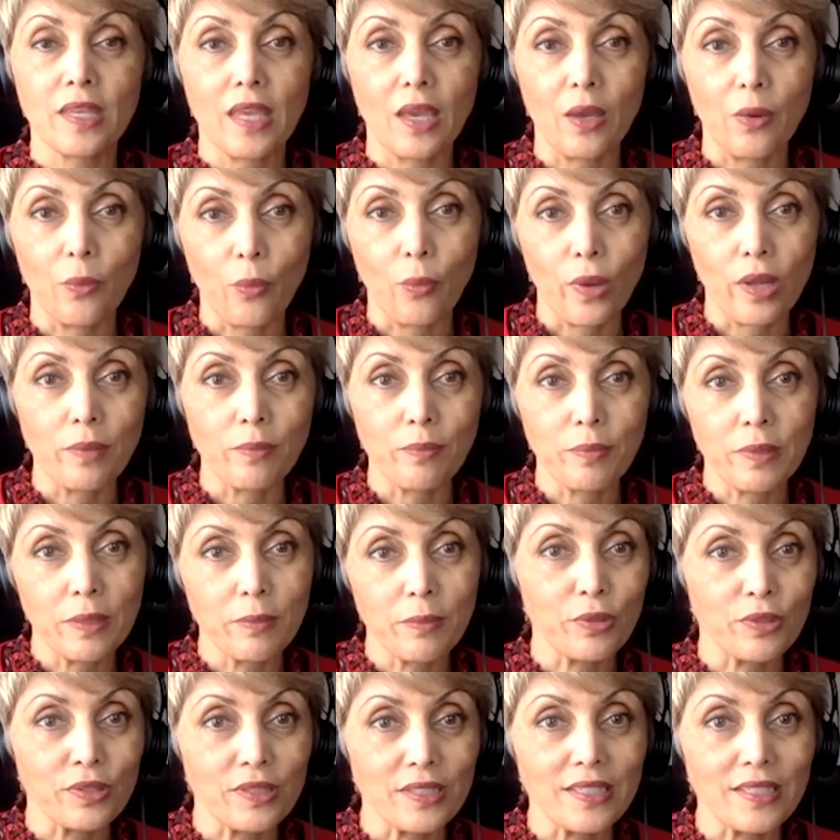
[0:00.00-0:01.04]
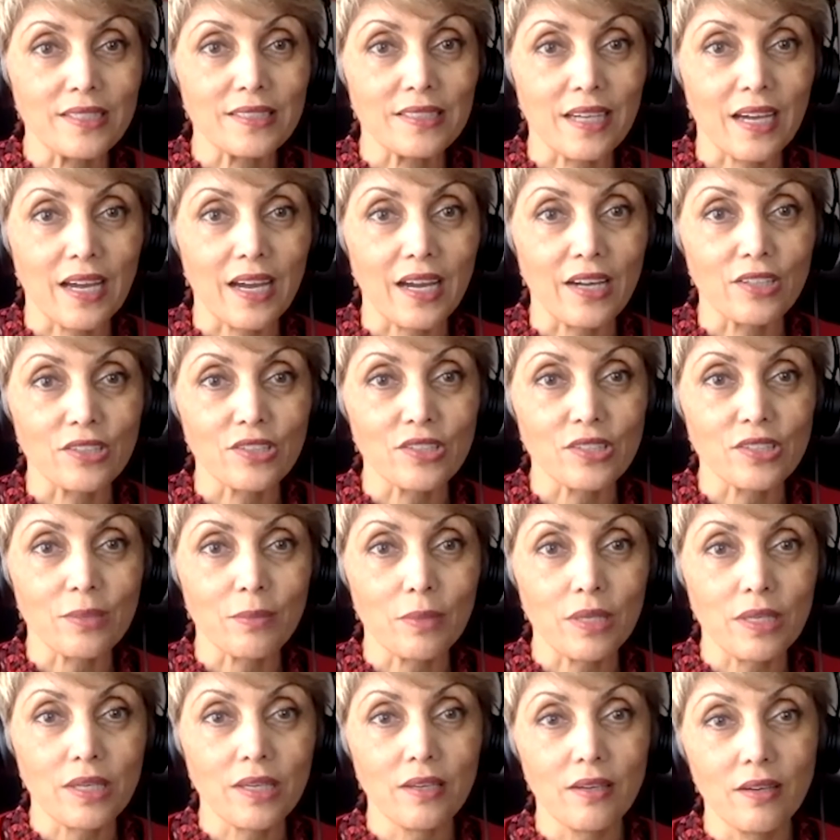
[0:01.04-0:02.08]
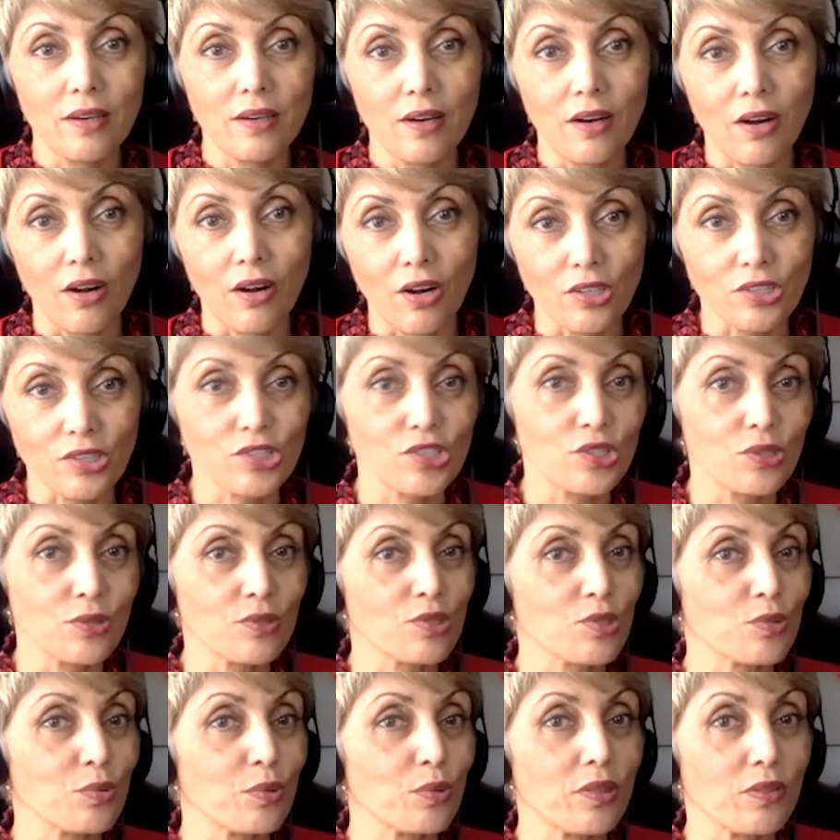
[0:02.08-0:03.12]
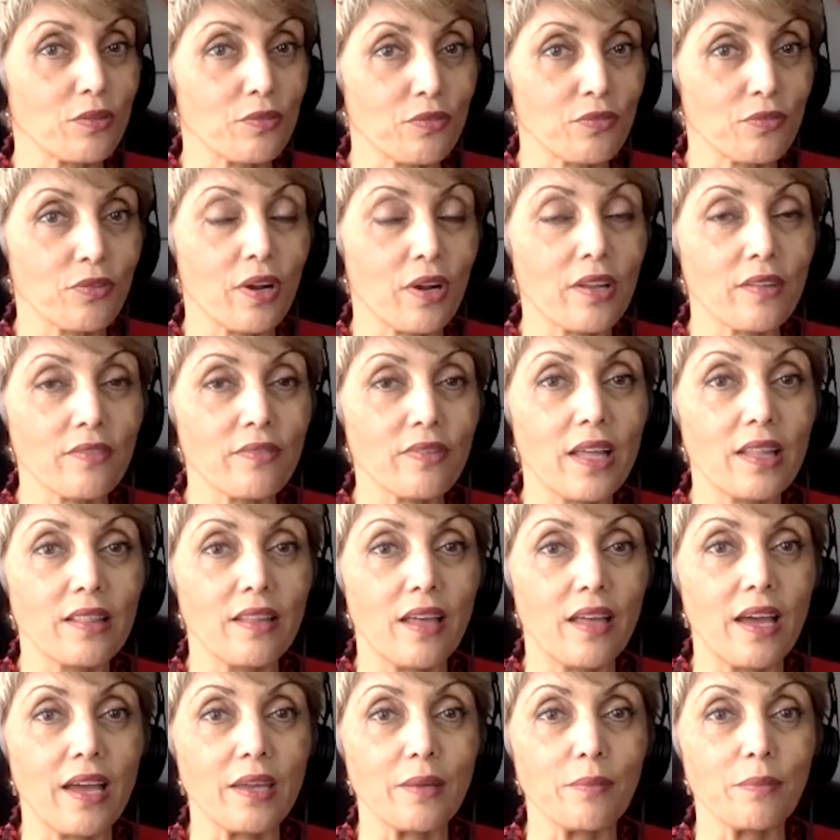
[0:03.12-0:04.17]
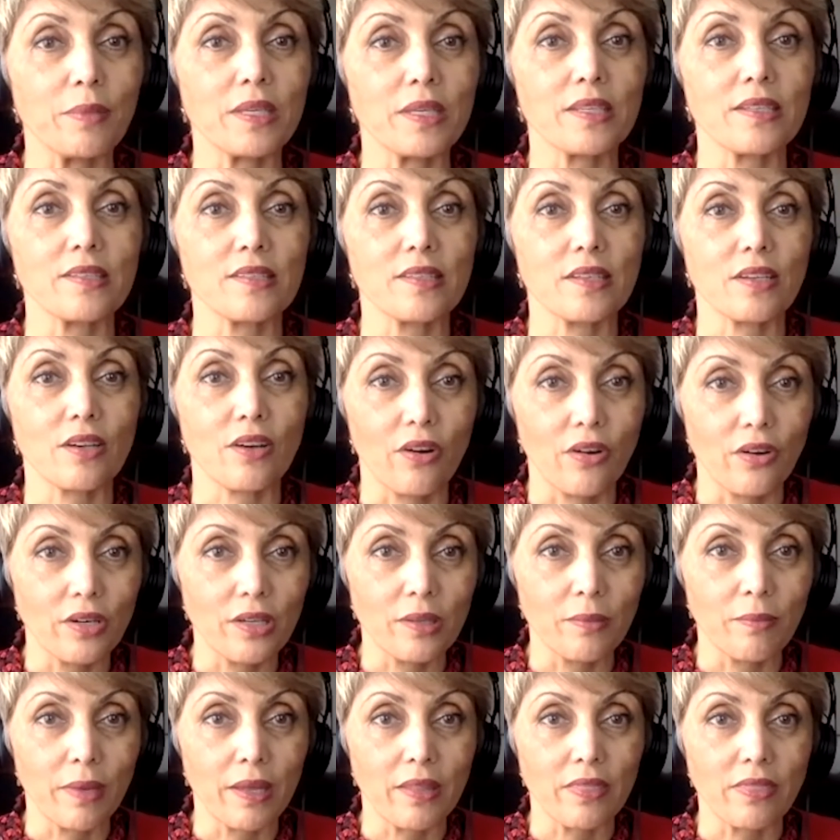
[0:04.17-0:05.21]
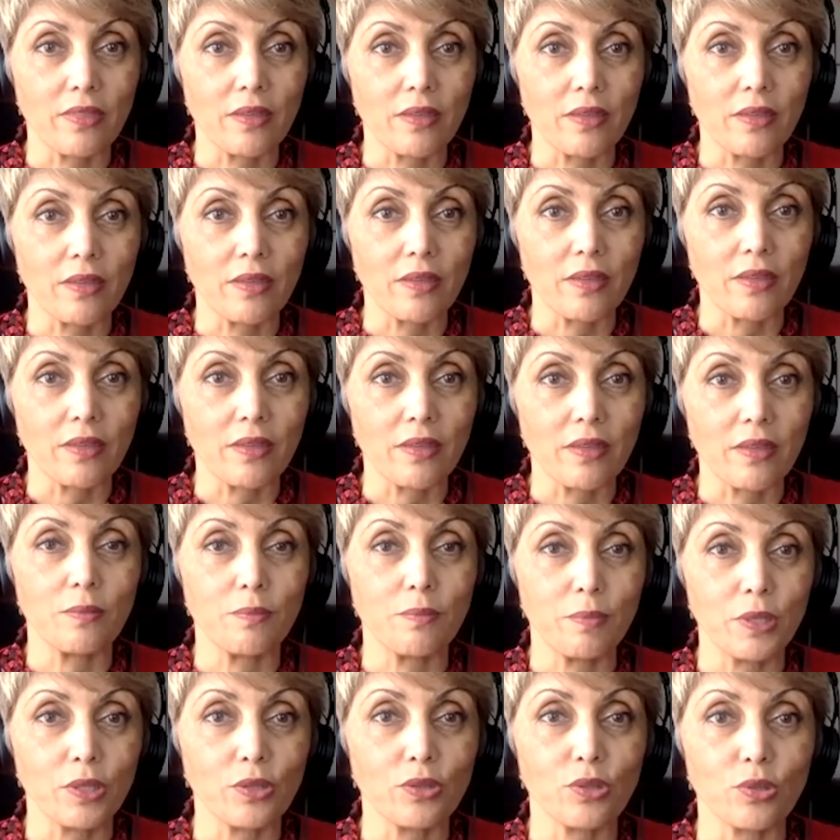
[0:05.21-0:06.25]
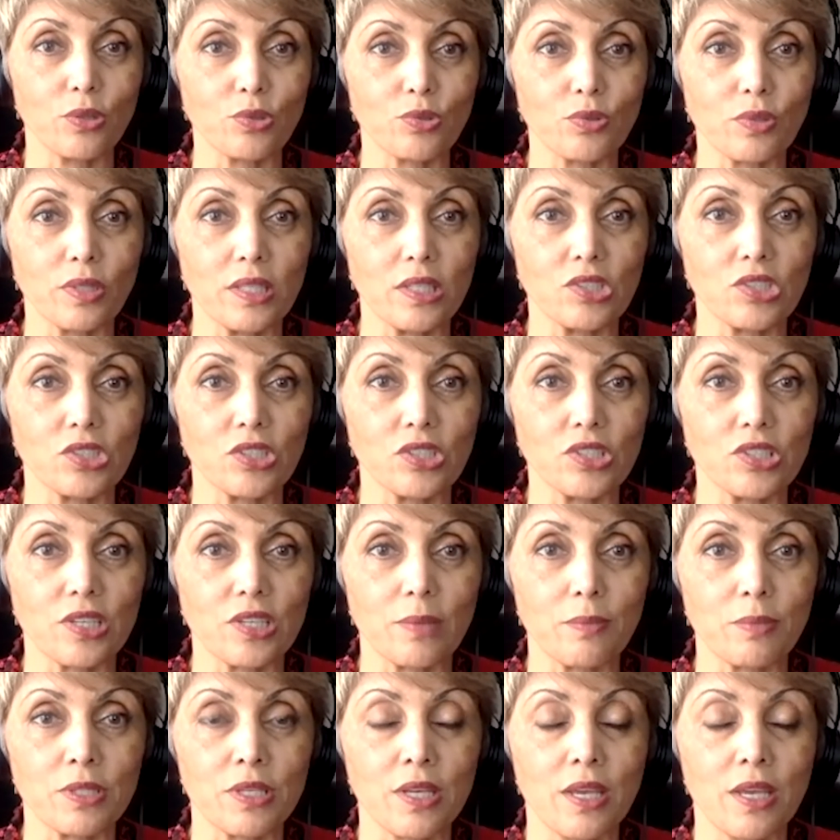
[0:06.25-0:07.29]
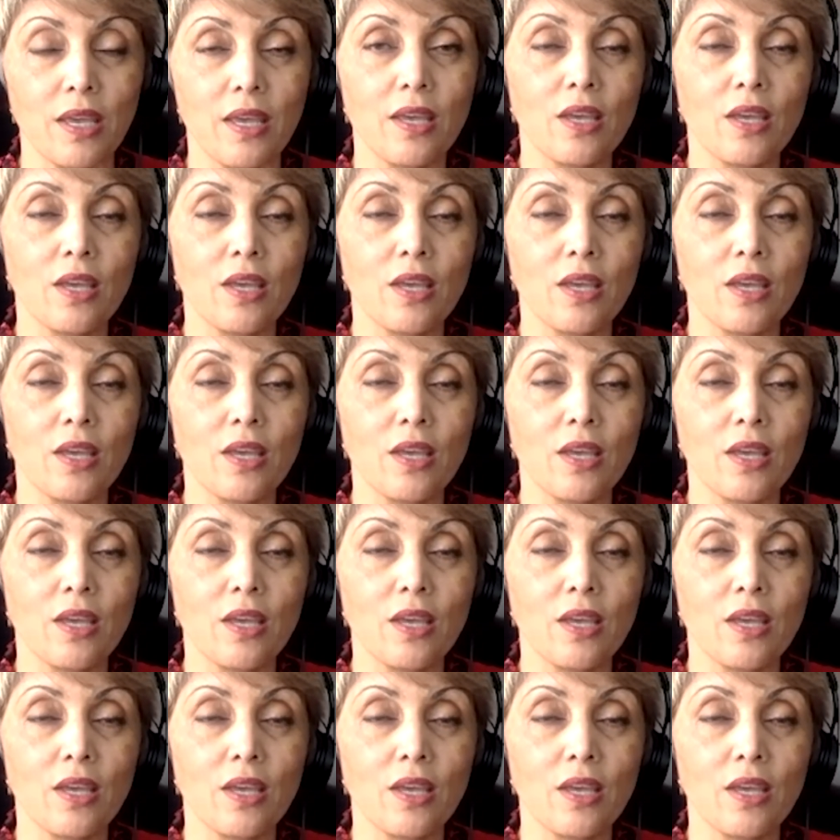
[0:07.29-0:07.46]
And when people needed to hire somebody, our students were at the front of that line because they'd already met them and they'd built those relationships.